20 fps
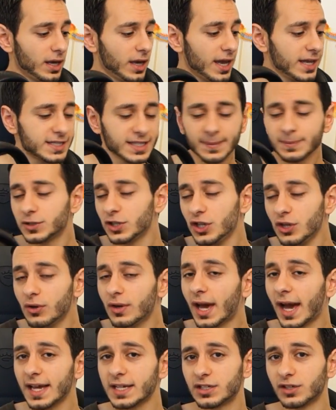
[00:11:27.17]
It's up to you
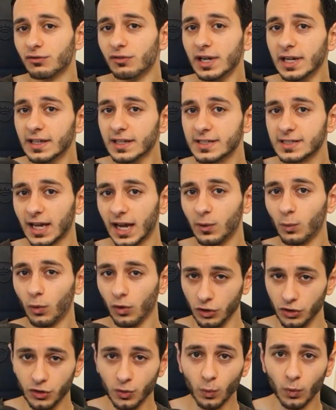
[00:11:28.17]
guys to really decide
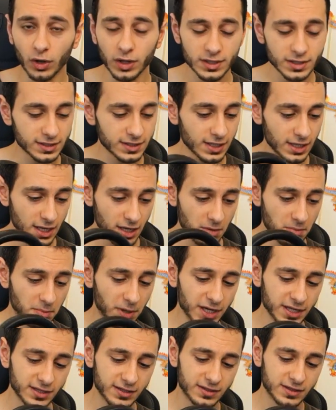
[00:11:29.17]
what you want.
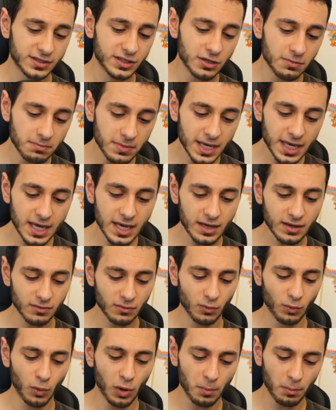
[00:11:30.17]
But to
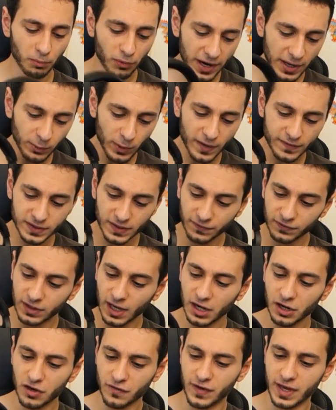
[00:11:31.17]
me, what Brainwavz have
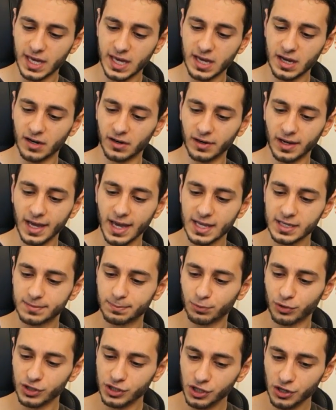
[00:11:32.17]
done over here is
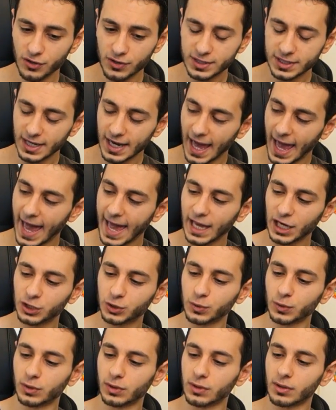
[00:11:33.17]
produce an
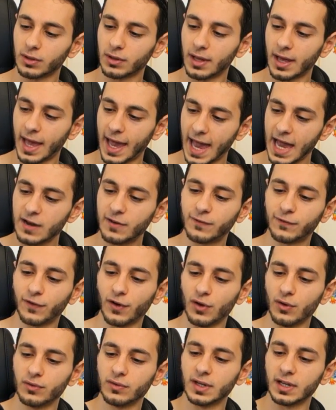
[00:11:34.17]
actual
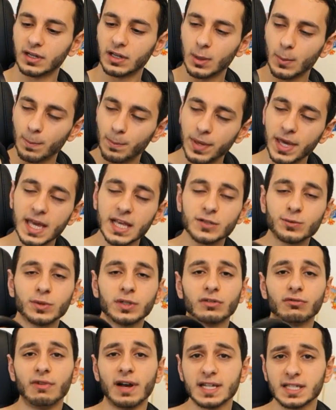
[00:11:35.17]
headphone that competes with
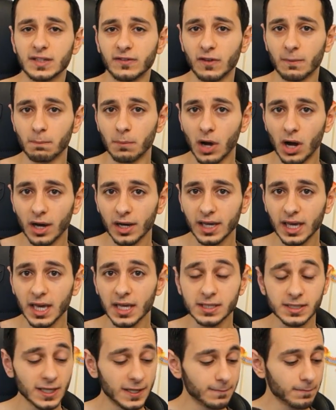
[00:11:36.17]
the rest of the
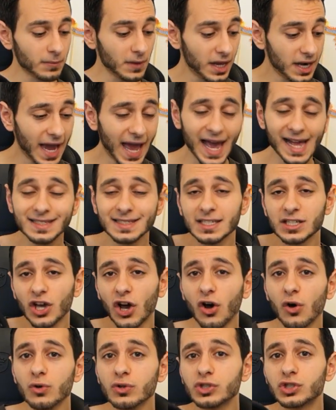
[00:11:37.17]
market and has its
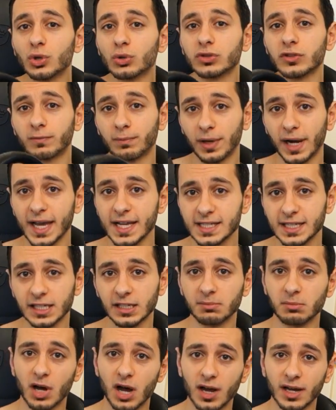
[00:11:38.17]
own sort of place in
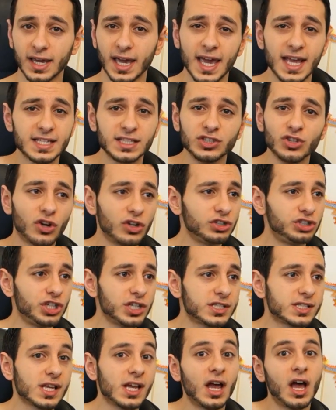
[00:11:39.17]
the market. It's not
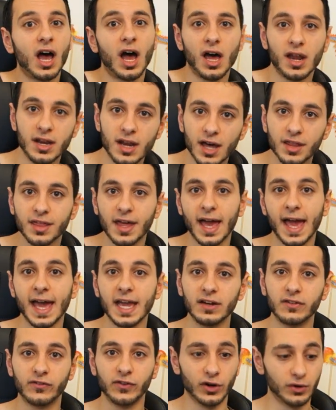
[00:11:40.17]
just another
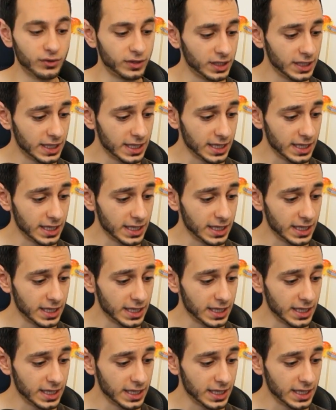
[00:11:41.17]
headphone.